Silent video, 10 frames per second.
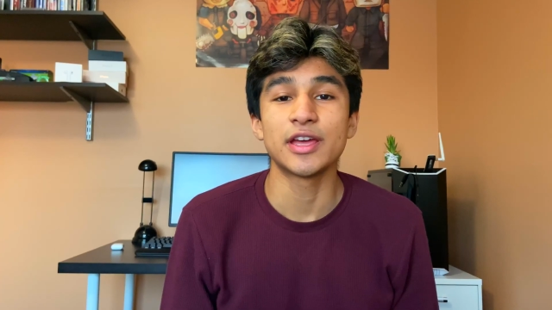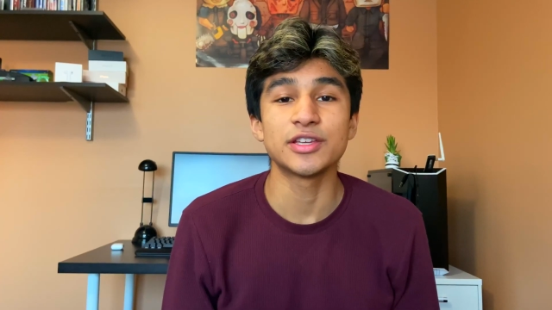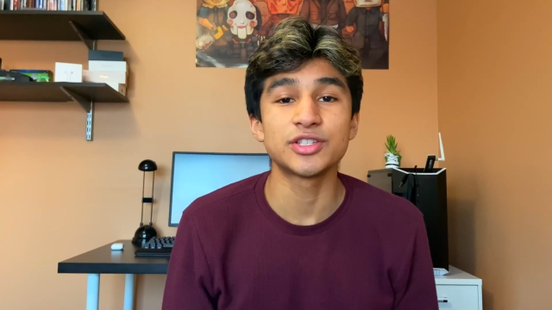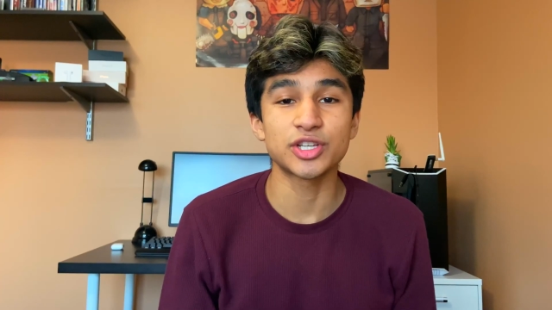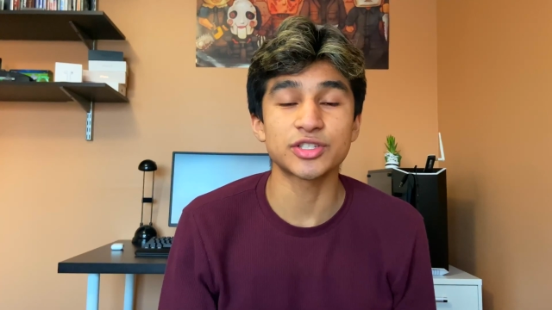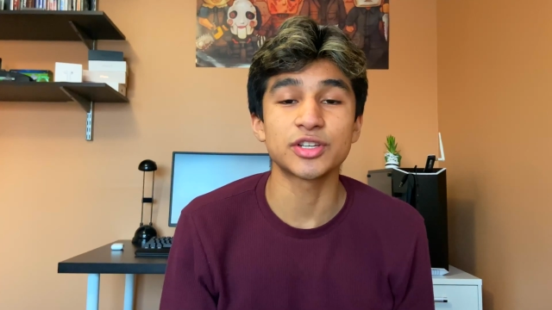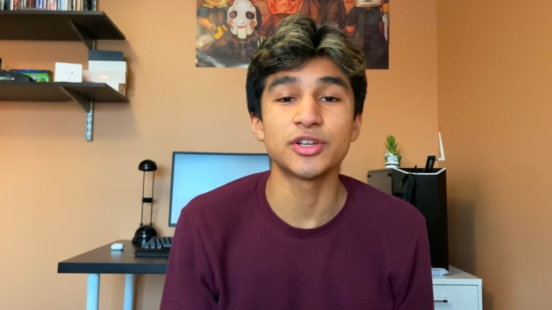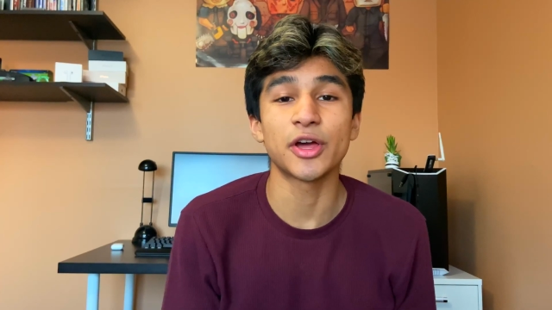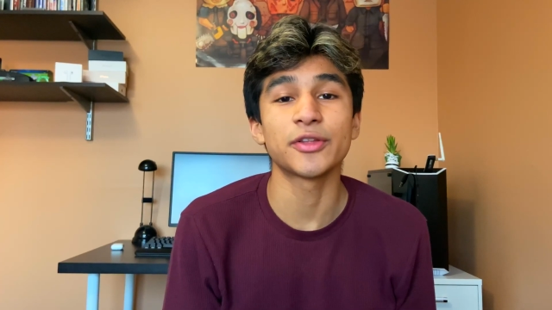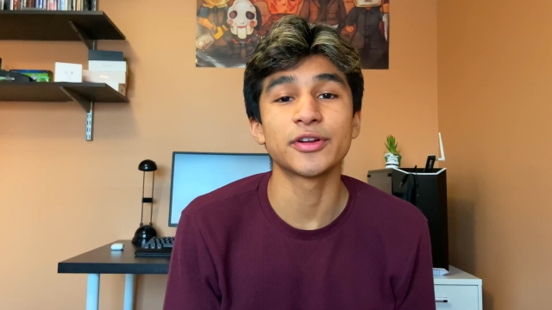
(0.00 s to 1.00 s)
is just
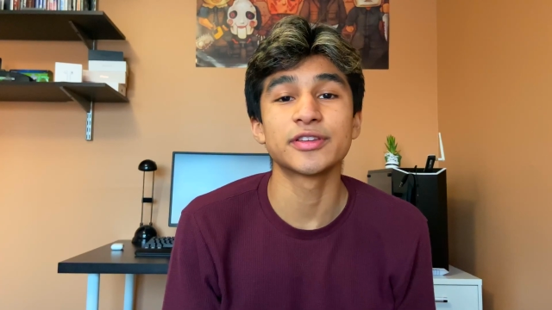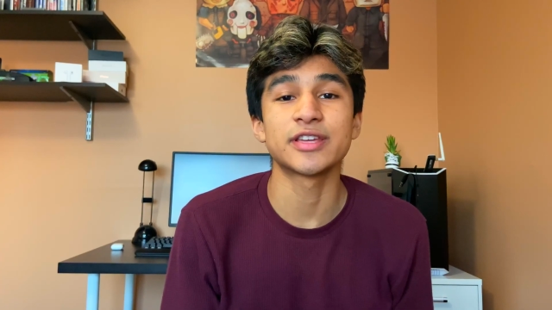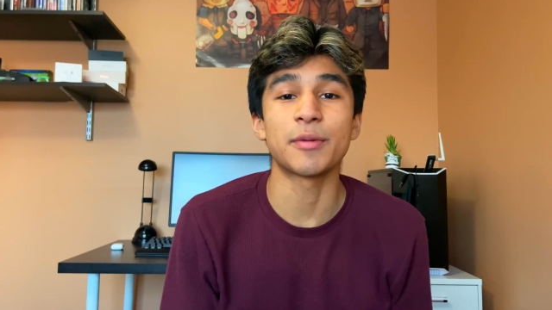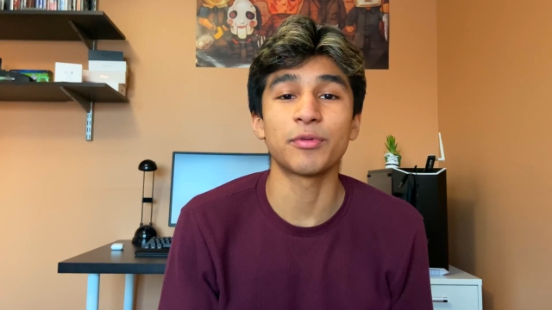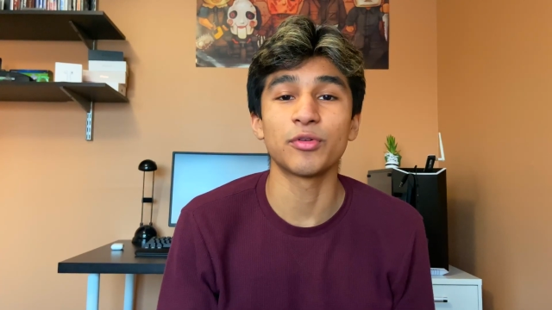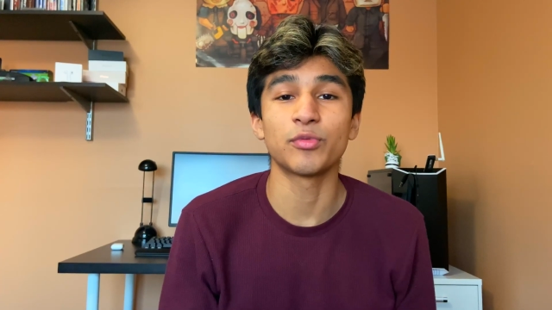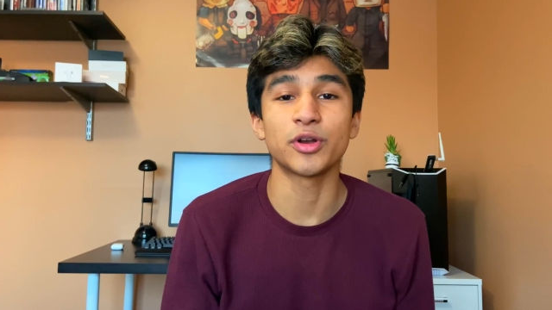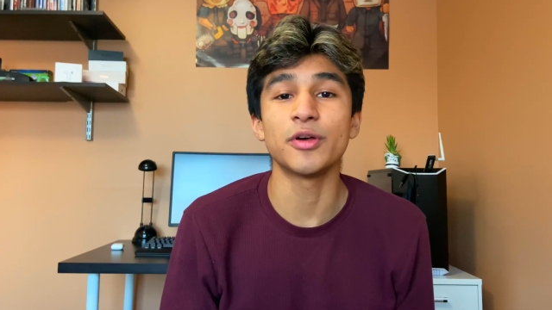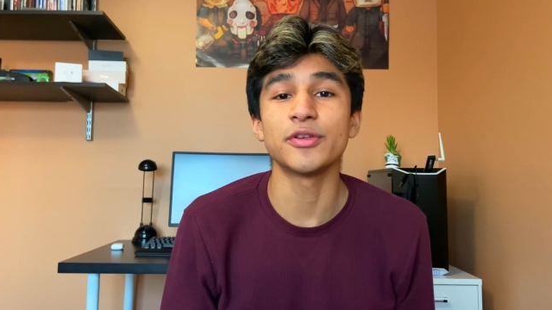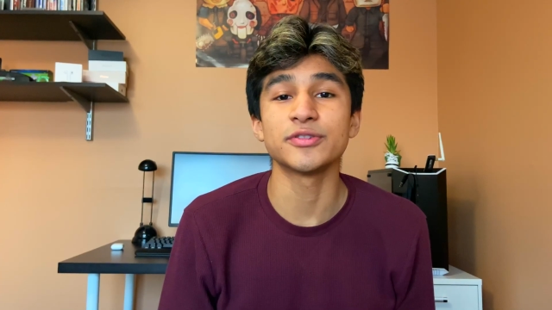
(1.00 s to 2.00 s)
another example of one
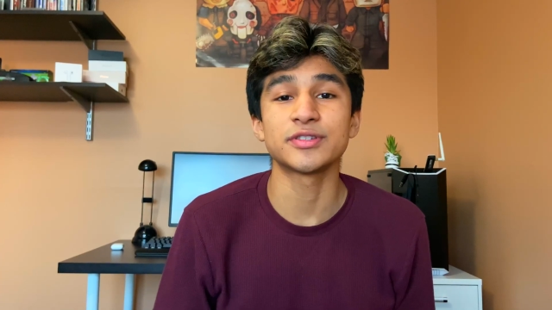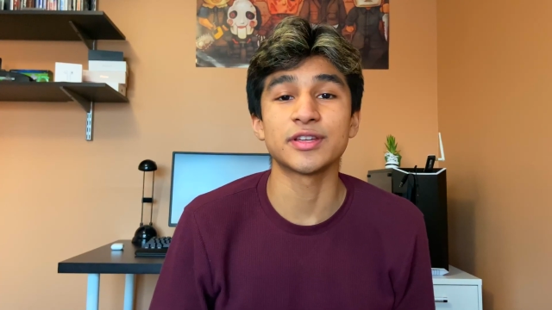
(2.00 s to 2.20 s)
of those